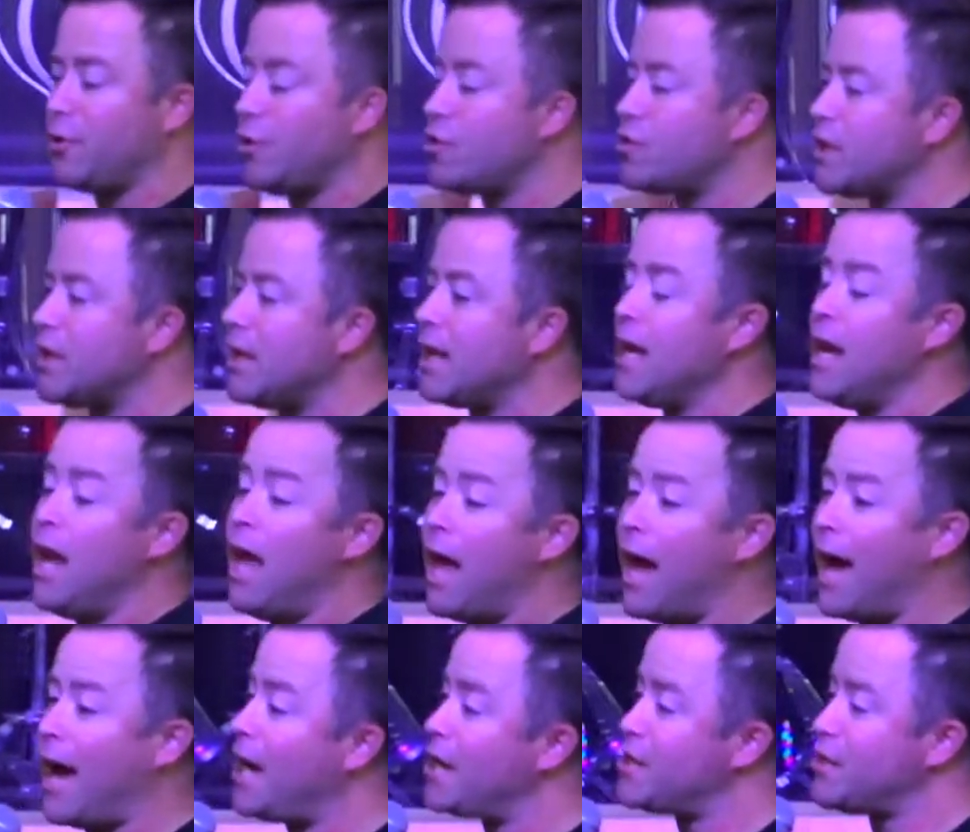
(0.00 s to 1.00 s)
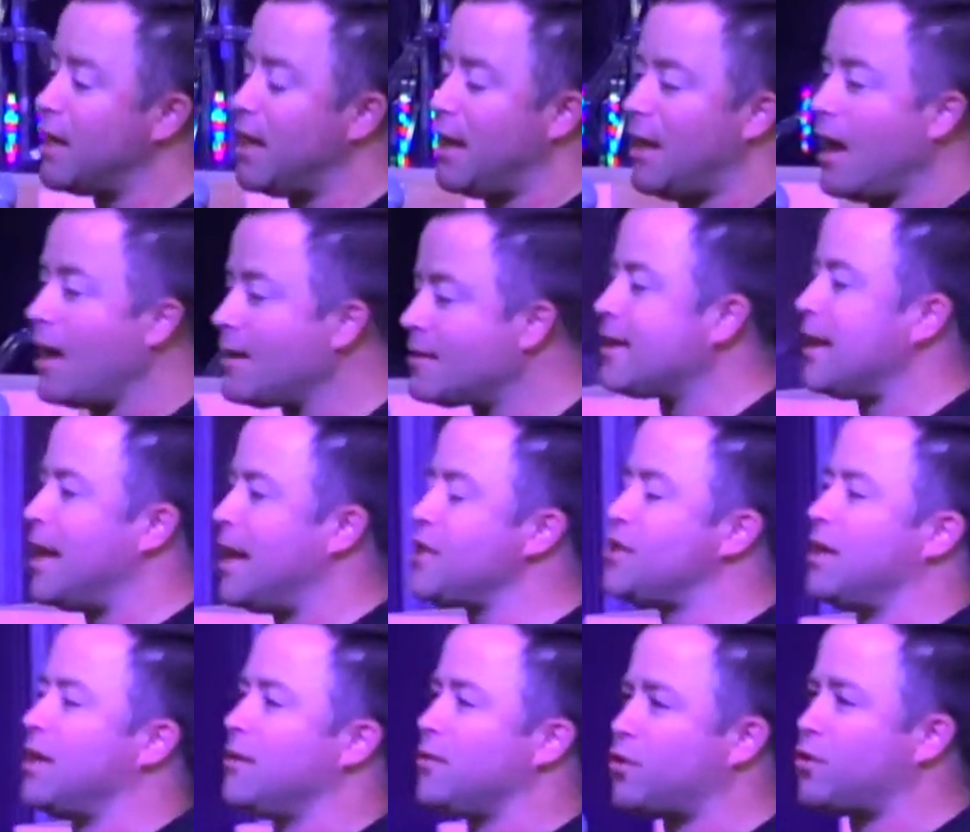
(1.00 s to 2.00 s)
Usually,
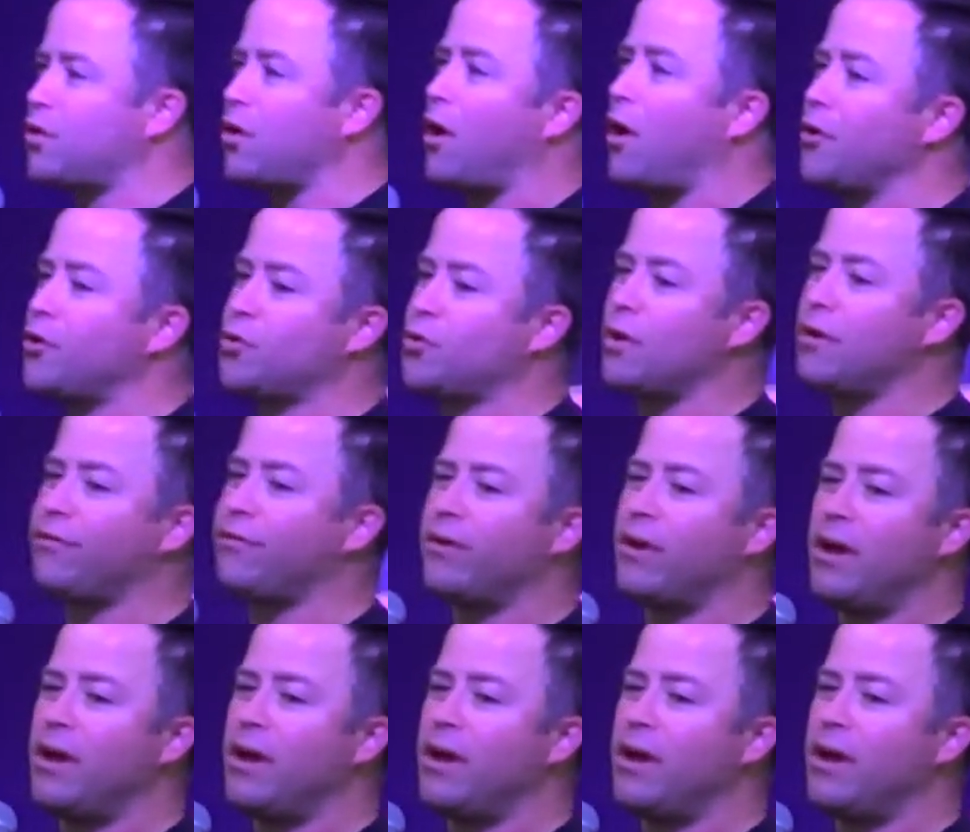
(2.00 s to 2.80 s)
isolation starts with